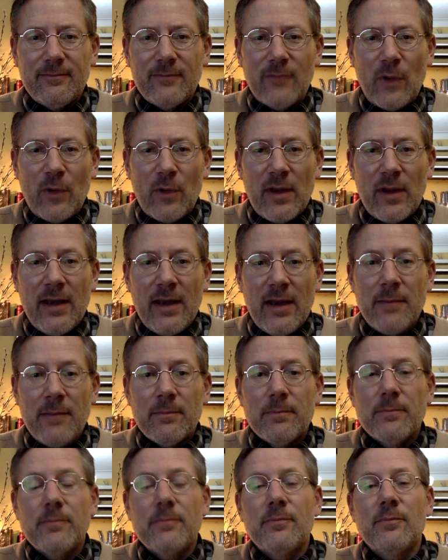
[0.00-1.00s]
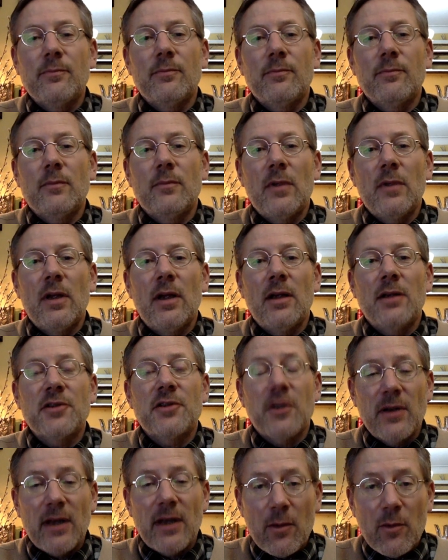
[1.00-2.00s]
Okay,
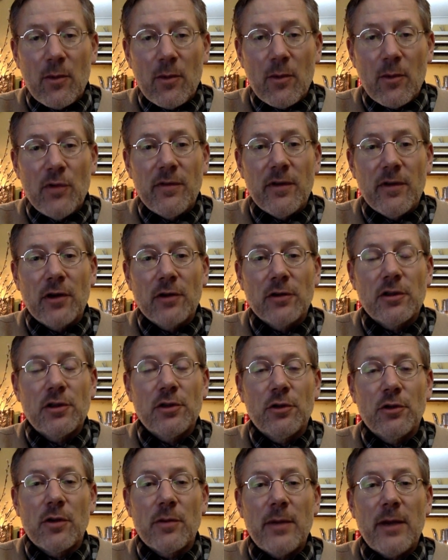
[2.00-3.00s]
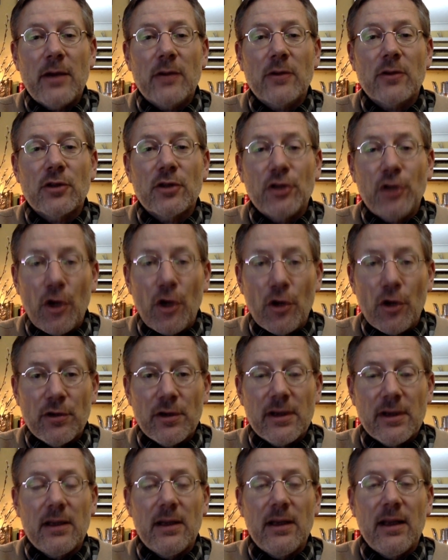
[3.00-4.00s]
so now we're moving on to talk about
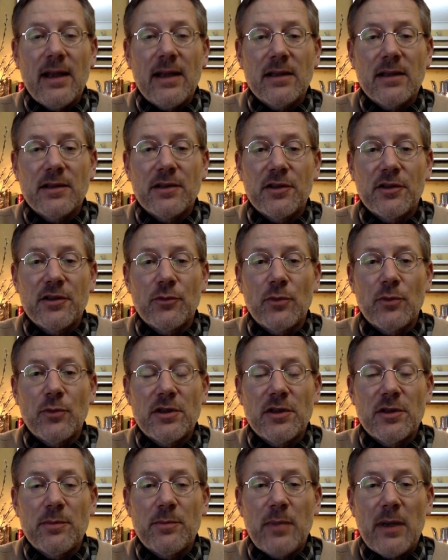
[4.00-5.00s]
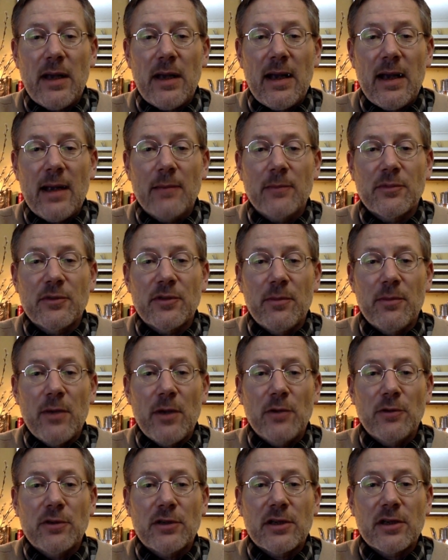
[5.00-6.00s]
toric lenses, which is perhaps the
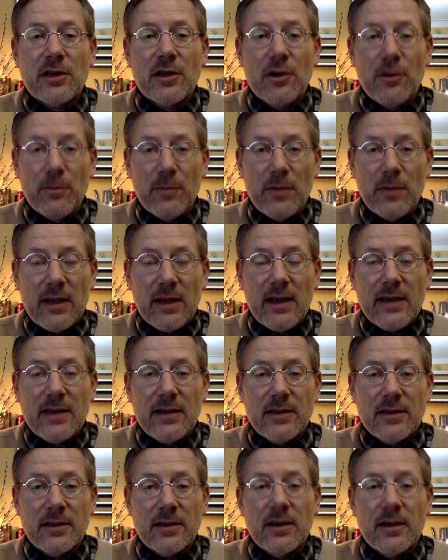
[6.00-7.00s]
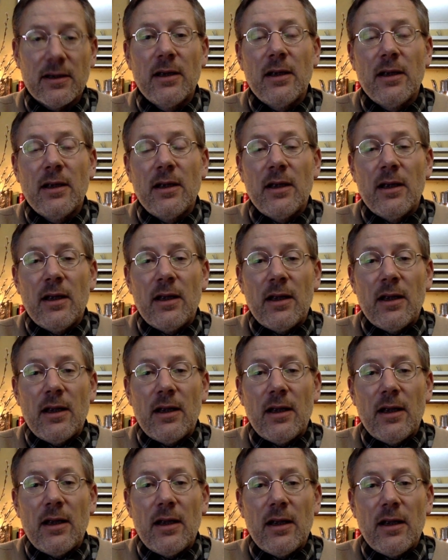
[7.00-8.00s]
most complicated.
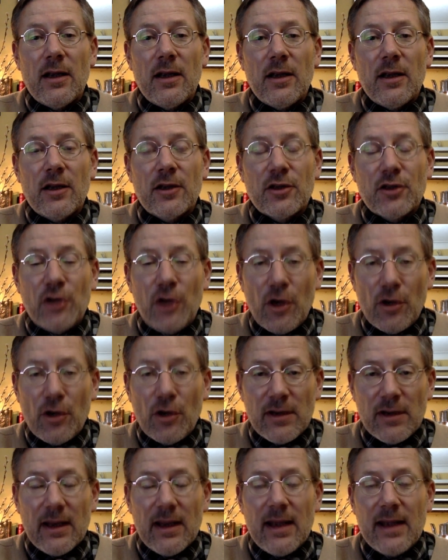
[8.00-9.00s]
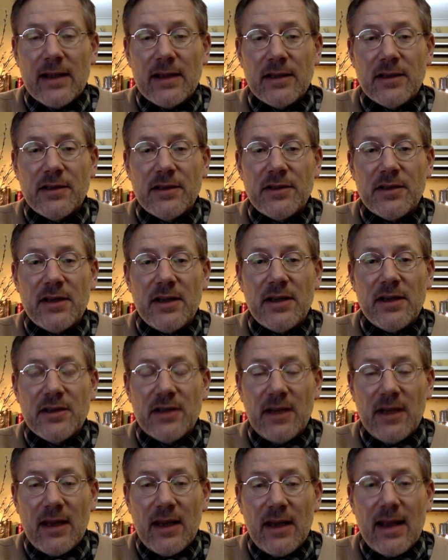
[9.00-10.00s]
A toric lens is a
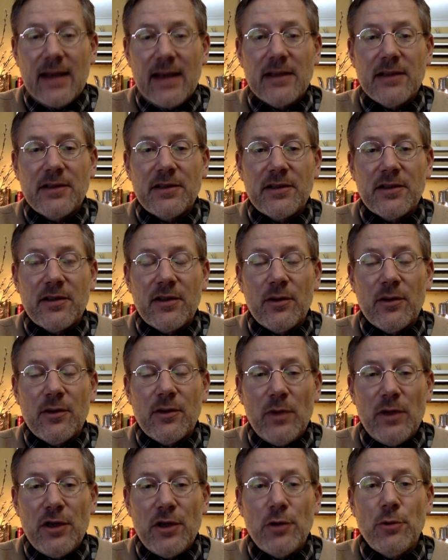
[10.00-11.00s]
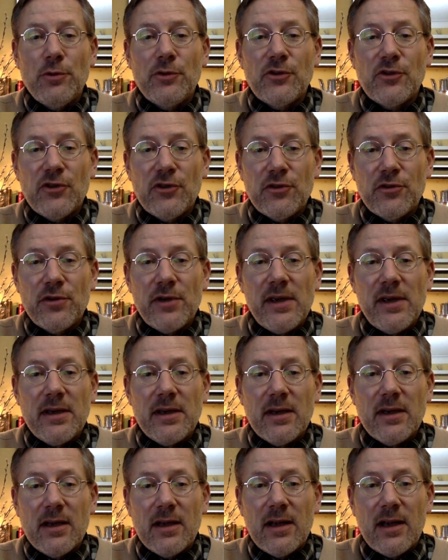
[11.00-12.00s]
lens that we use to treat
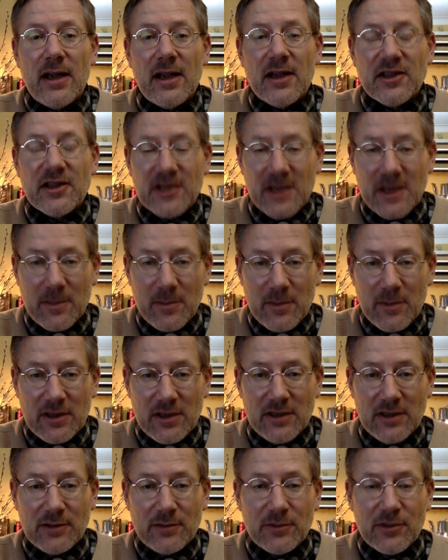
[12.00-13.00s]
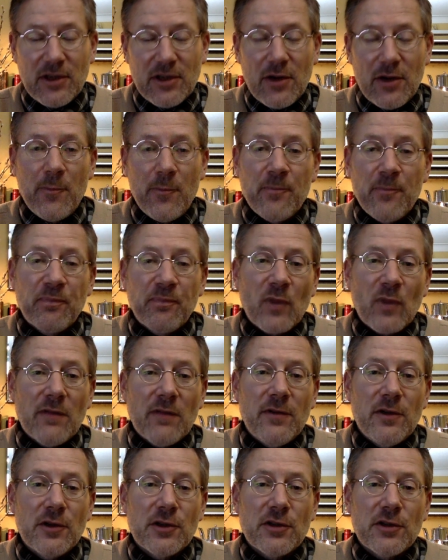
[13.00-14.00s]
astigmatism. So,
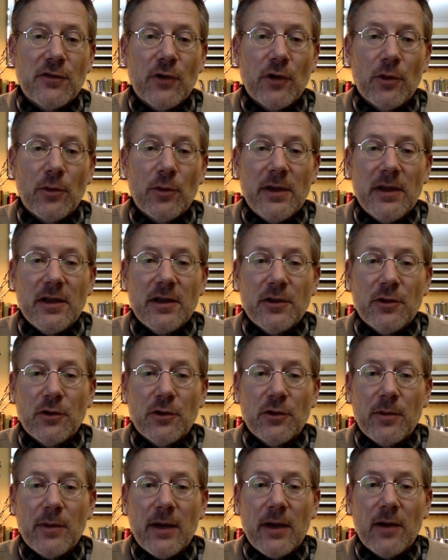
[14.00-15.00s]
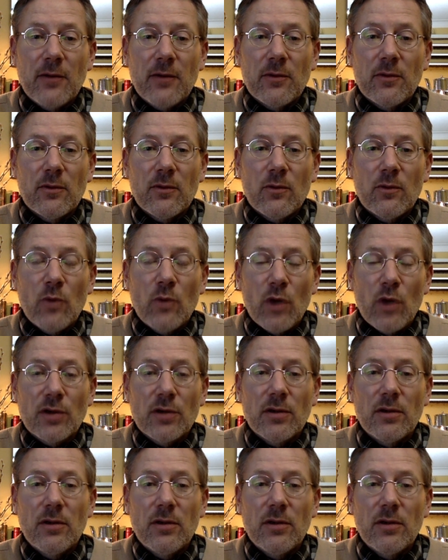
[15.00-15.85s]
first of all, we need to talk about what